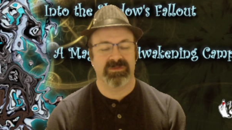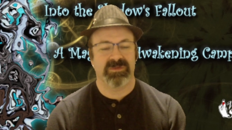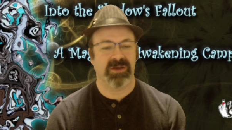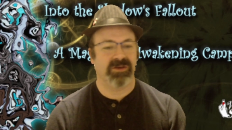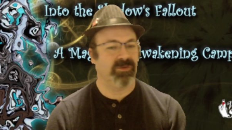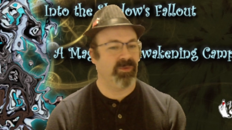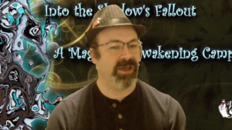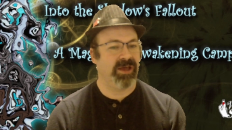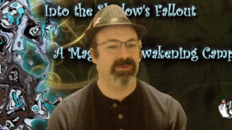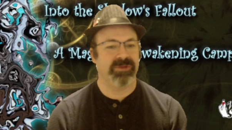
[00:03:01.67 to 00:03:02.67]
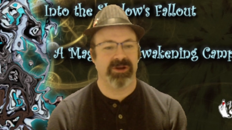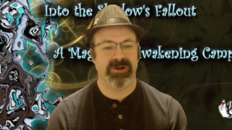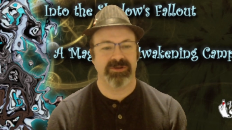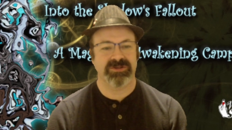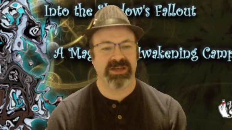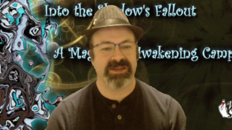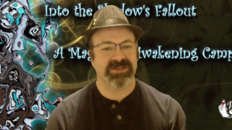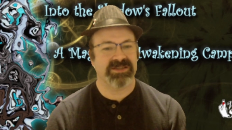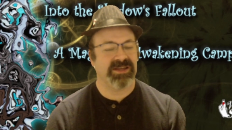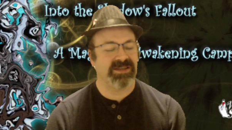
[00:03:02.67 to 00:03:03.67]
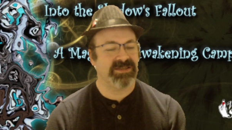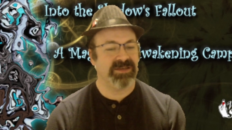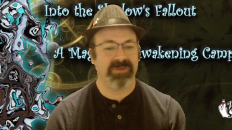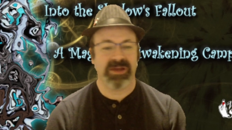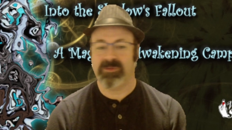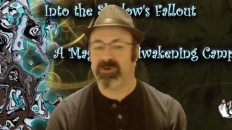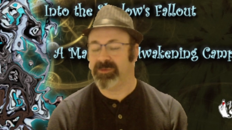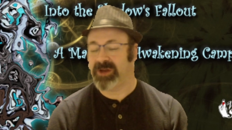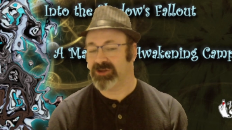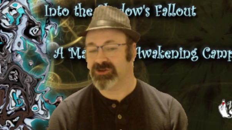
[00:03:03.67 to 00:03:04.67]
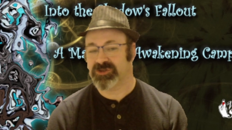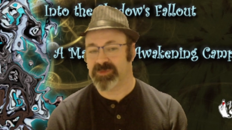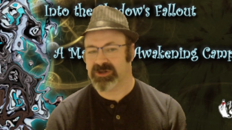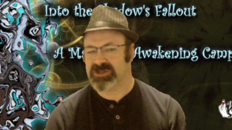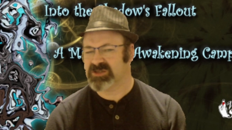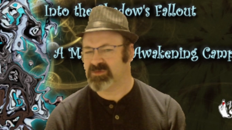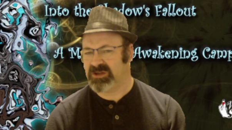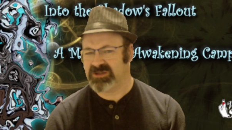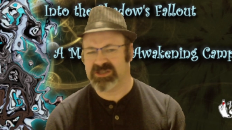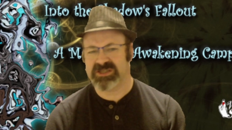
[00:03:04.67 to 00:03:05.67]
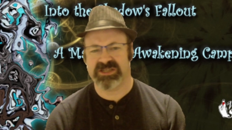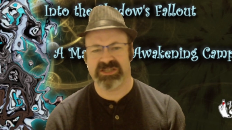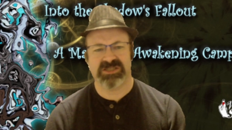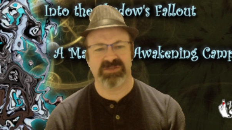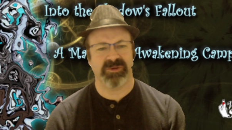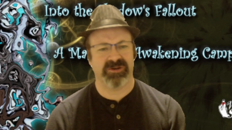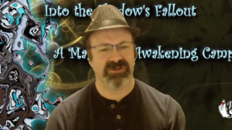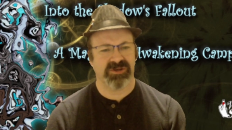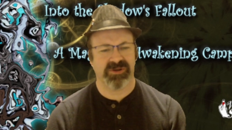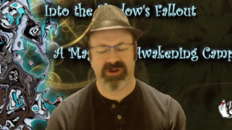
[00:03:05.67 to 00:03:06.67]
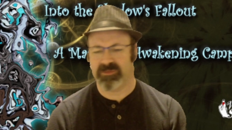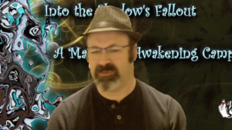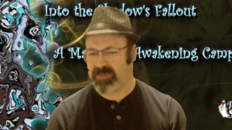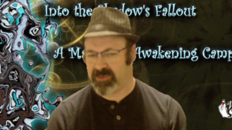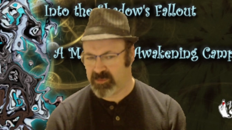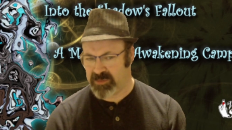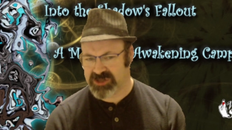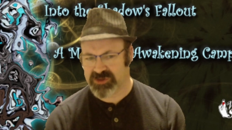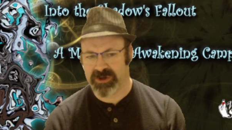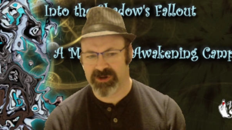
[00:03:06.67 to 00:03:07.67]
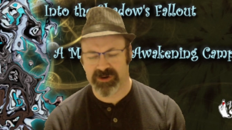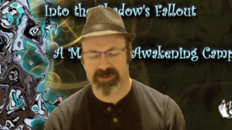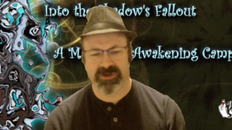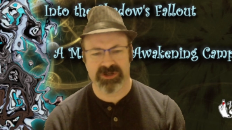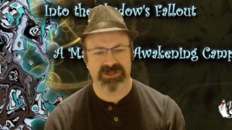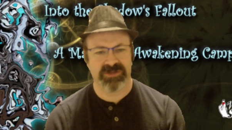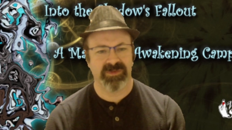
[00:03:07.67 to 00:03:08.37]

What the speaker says: On the way out there and outside the city, they see many more nature spirits as well as diseased spirits out here in much greater numbers.